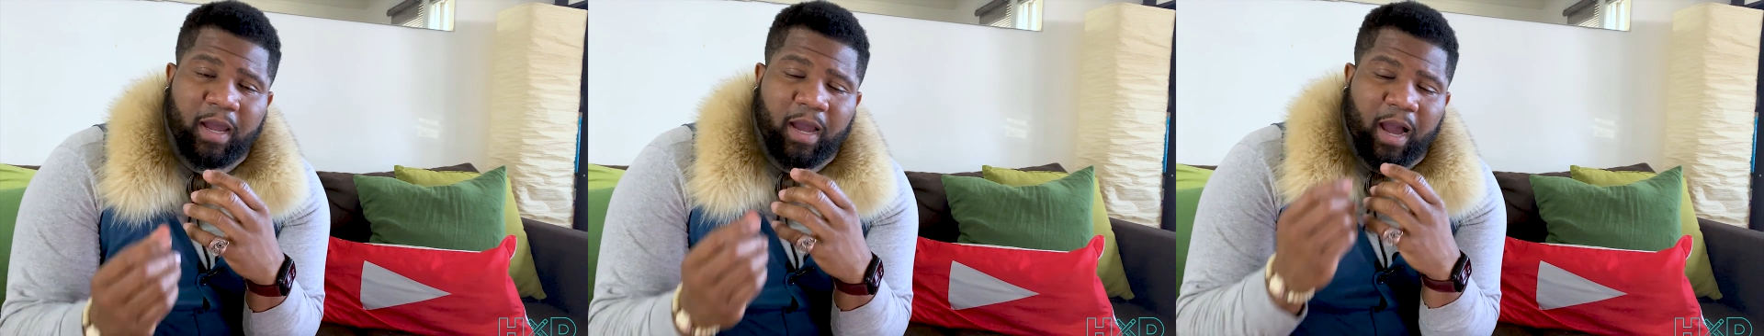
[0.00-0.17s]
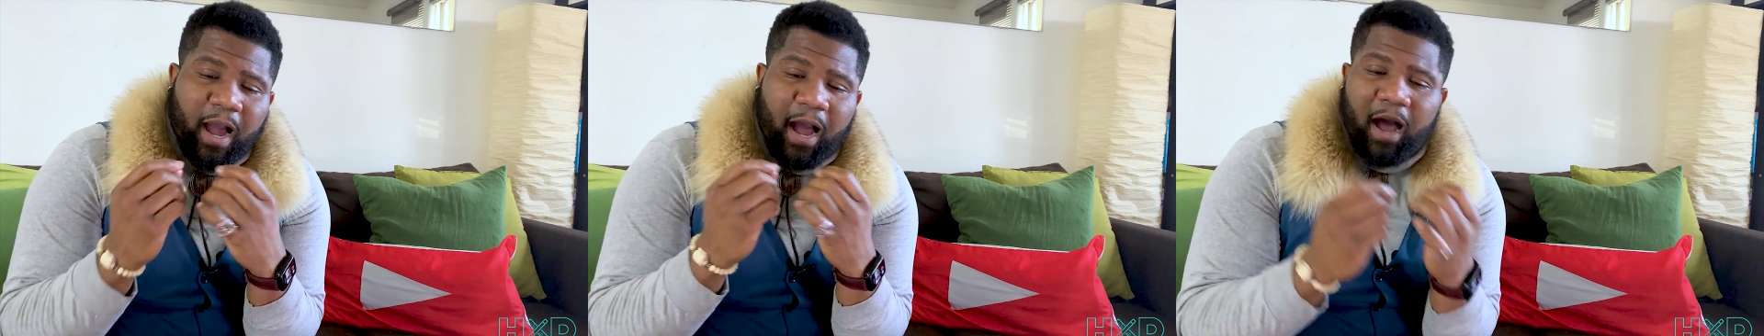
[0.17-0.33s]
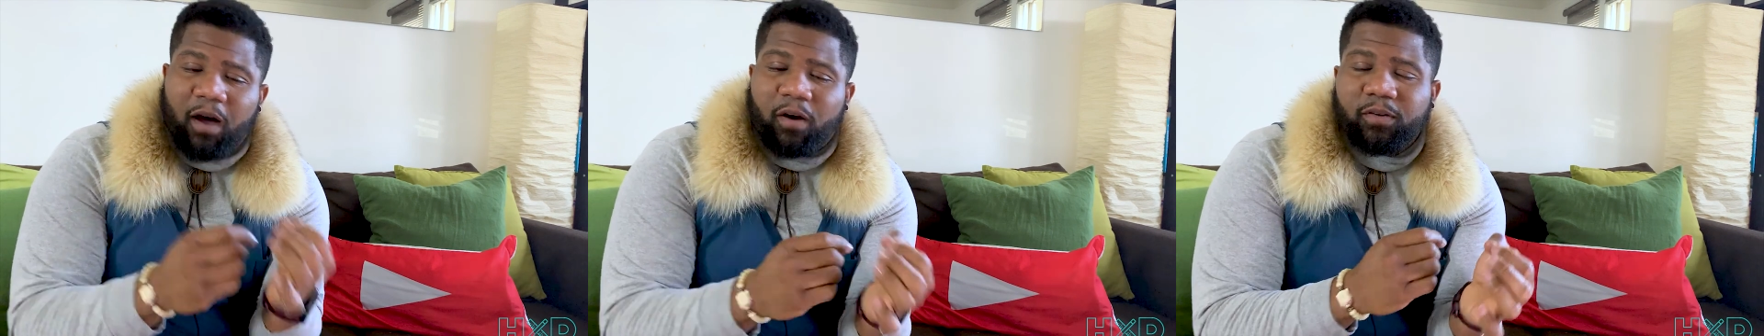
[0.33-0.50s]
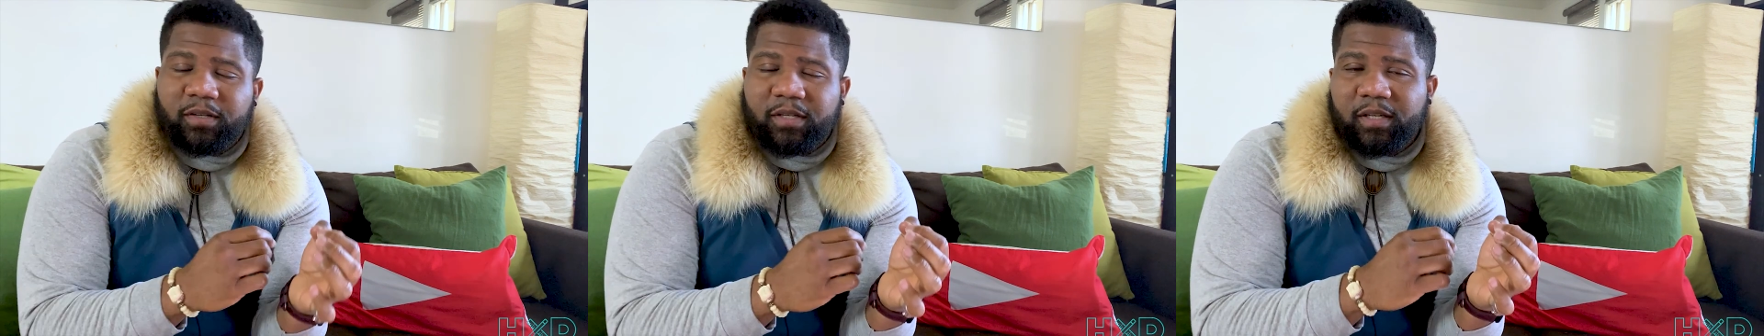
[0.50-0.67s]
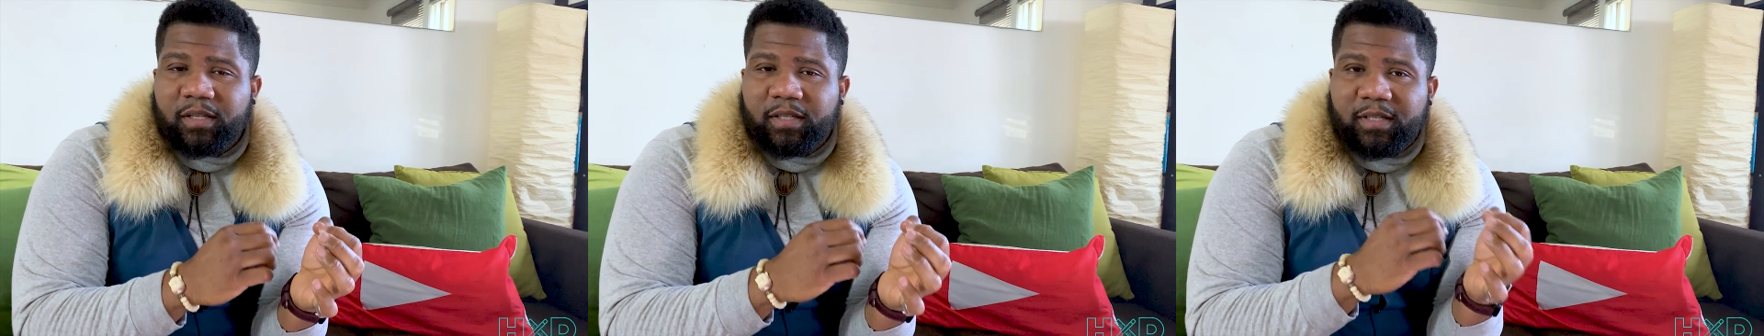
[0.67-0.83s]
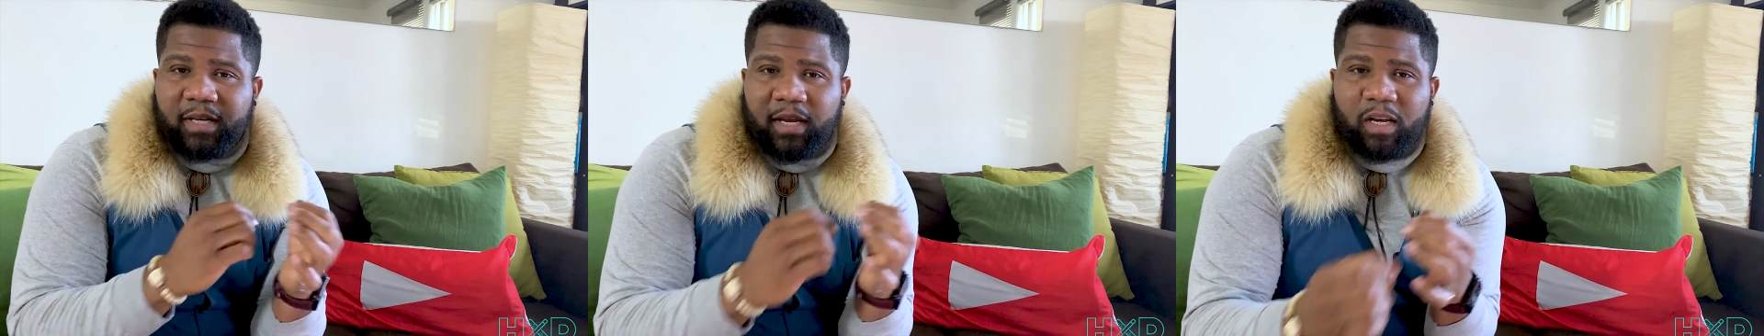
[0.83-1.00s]
how to
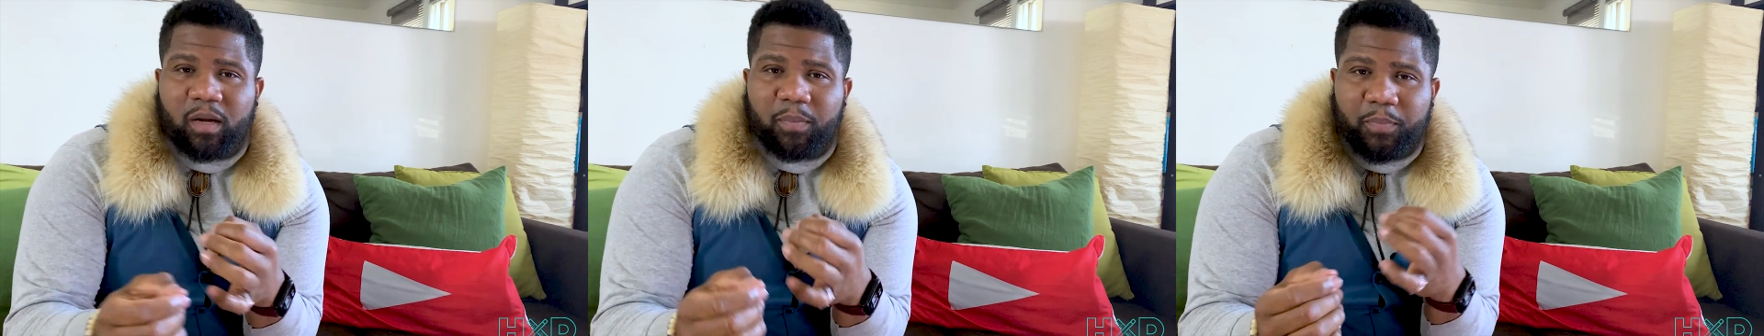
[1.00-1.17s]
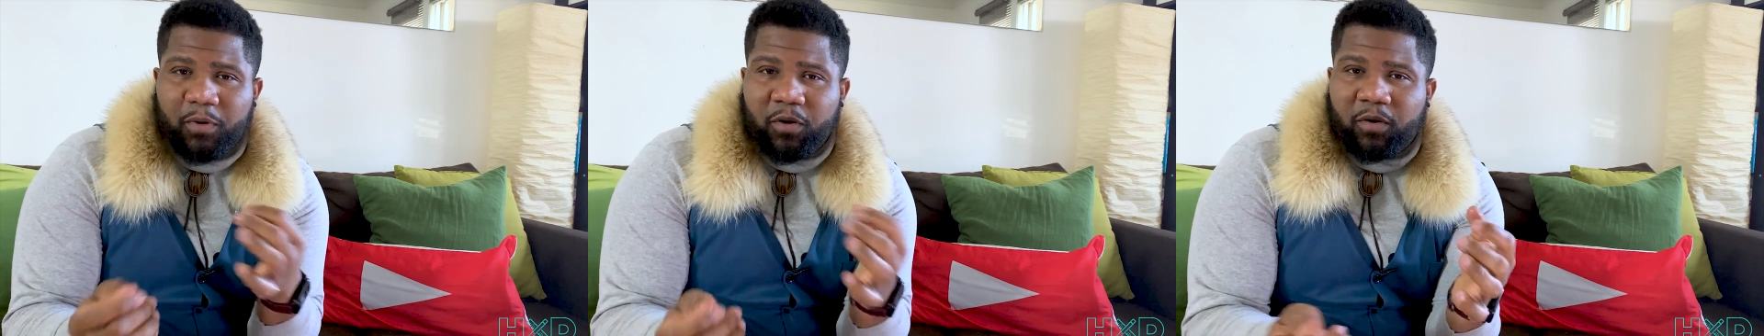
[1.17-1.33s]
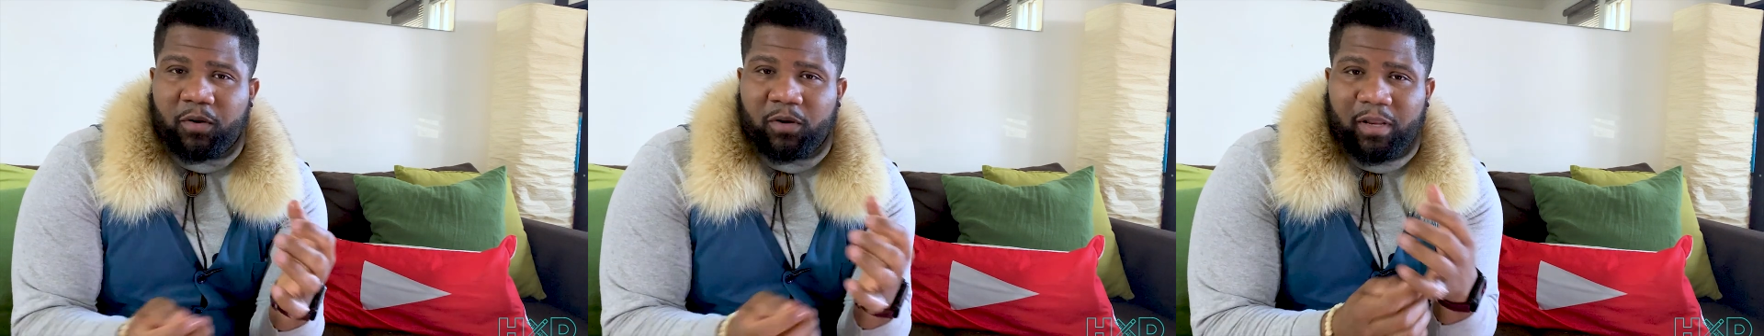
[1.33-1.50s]
set up your